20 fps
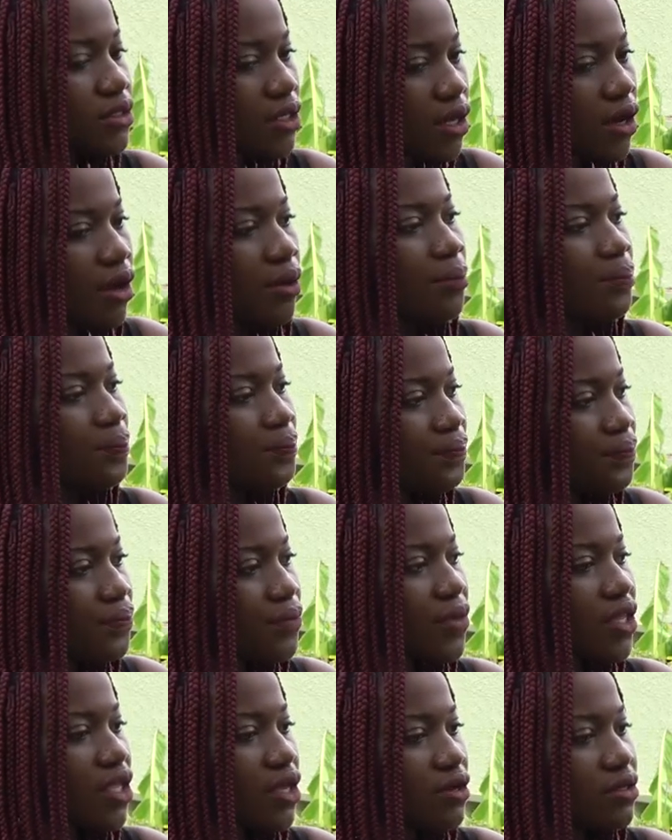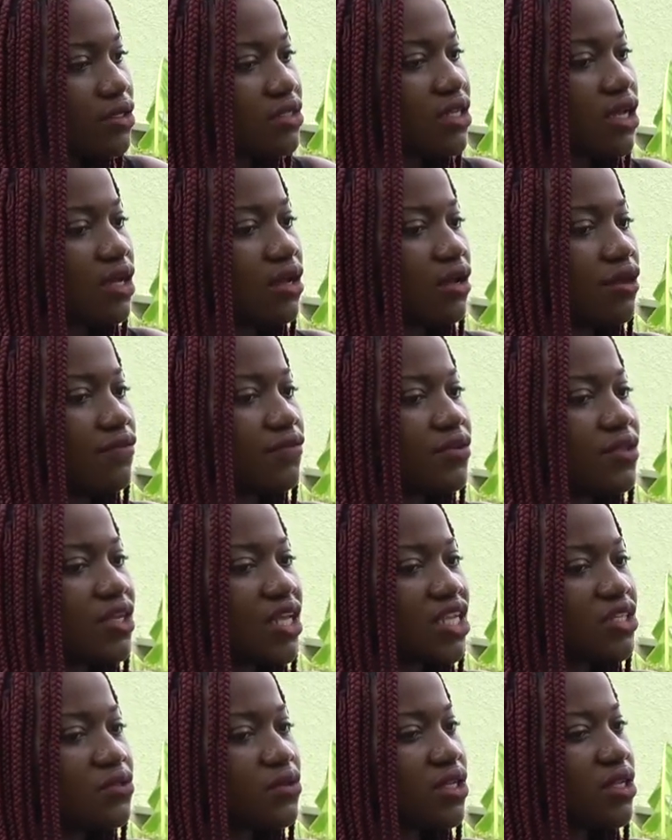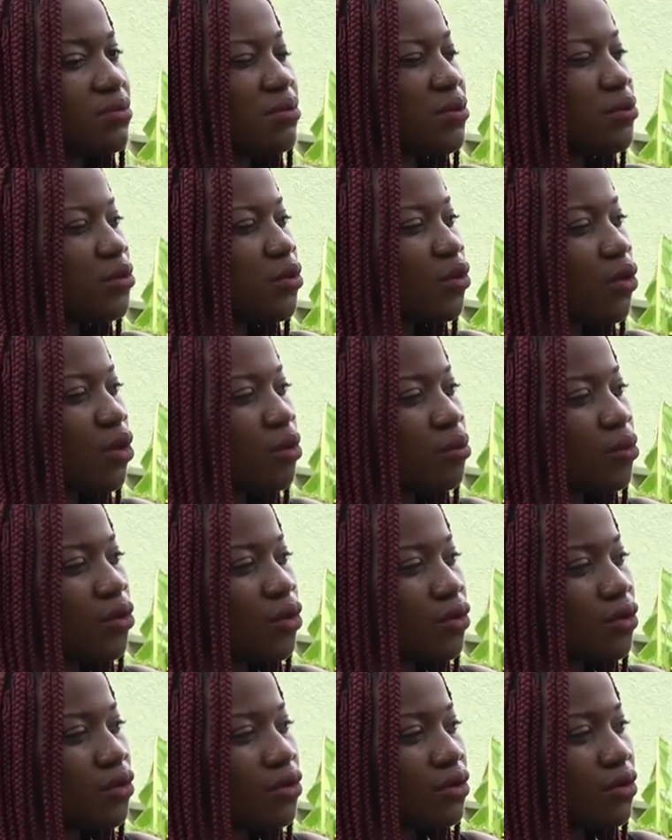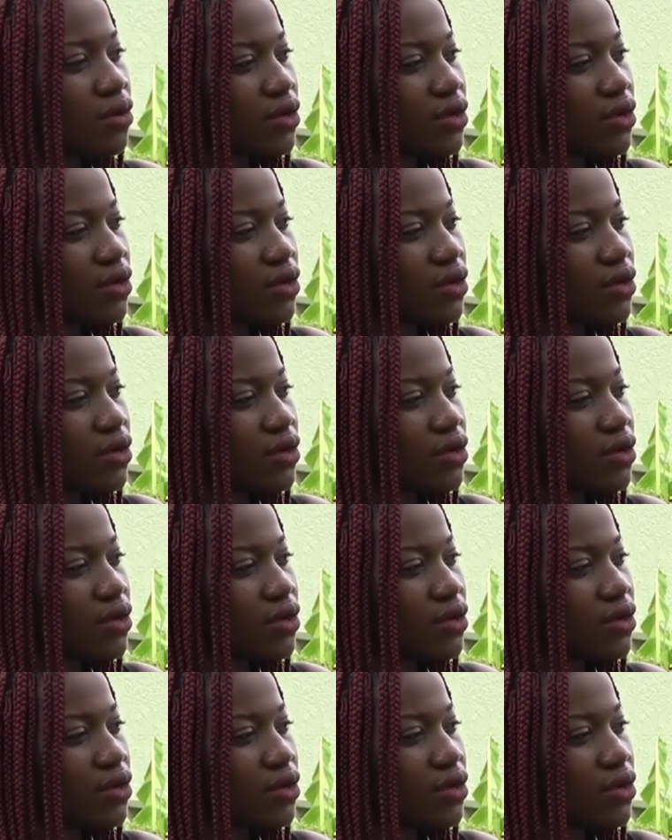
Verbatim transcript: Great. Because I feel that's what the people want more